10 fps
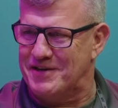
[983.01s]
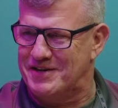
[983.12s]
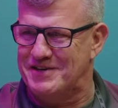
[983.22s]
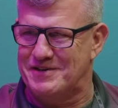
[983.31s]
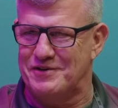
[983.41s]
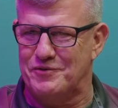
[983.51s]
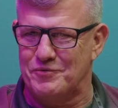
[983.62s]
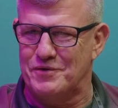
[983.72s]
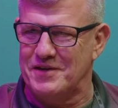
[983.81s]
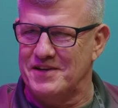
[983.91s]
right? You know,
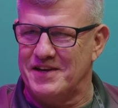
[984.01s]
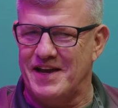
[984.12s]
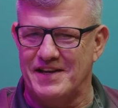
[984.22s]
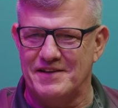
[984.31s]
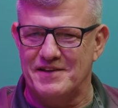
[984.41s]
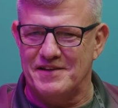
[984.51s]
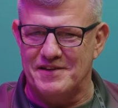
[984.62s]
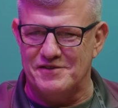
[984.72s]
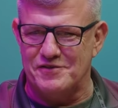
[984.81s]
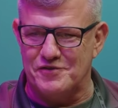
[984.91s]
hey,
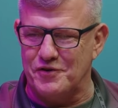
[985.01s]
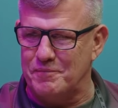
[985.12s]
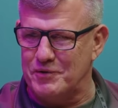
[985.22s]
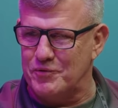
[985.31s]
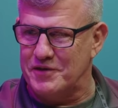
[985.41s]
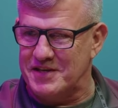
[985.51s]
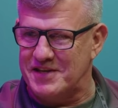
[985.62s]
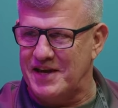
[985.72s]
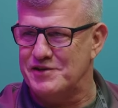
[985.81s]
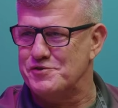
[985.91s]
this is going to be really
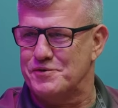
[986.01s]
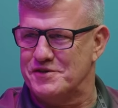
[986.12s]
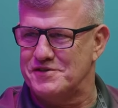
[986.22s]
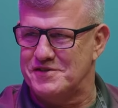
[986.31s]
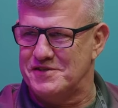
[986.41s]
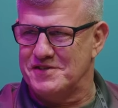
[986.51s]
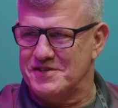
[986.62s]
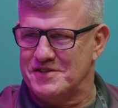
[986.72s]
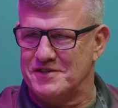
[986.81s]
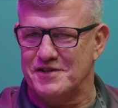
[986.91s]
dangerous.
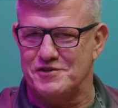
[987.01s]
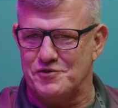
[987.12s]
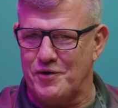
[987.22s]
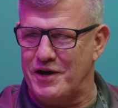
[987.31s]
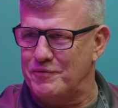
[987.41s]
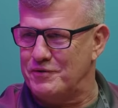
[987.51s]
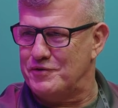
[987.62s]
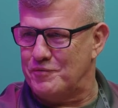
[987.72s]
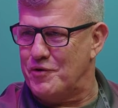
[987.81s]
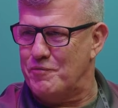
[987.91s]
Let's try it with
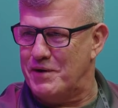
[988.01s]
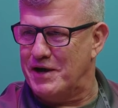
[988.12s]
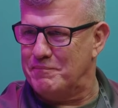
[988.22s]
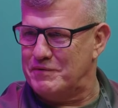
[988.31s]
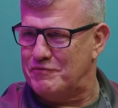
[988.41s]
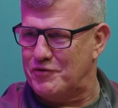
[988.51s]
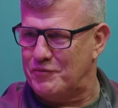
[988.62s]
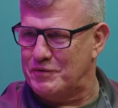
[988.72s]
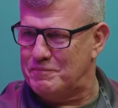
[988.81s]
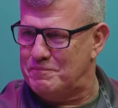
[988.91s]
the robot before
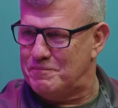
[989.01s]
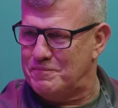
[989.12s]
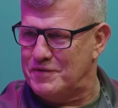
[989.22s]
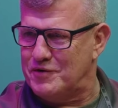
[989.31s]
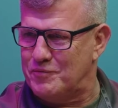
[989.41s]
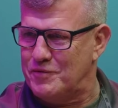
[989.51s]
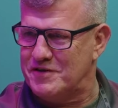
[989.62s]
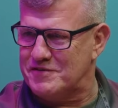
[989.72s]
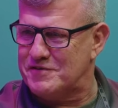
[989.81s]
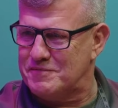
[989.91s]
we, you know,
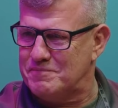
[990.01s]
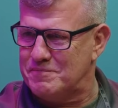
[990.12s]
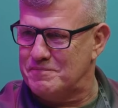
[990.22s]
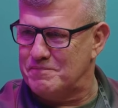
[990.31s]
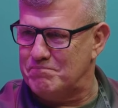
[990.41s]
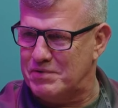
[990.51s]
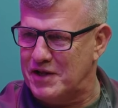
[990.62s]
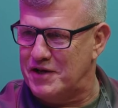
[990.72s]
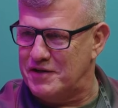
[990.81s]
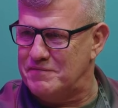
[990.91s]
risk right.
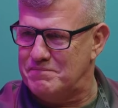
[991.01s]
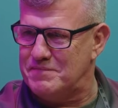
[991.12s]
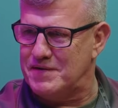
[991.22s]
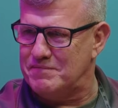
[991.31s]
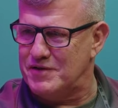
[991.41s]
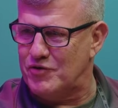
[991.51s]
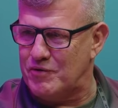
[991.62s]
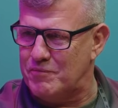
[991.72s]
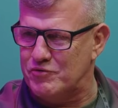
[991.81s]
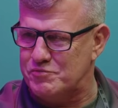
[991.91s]
blood and you know
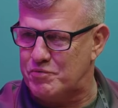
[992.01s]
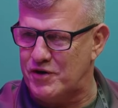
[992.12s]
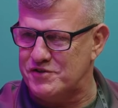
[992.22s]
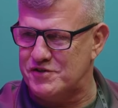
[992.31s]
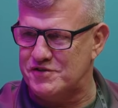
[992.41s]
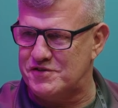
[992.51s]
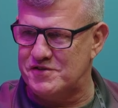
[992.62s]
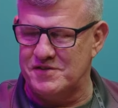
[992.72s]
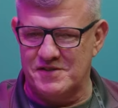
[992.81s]
our most precious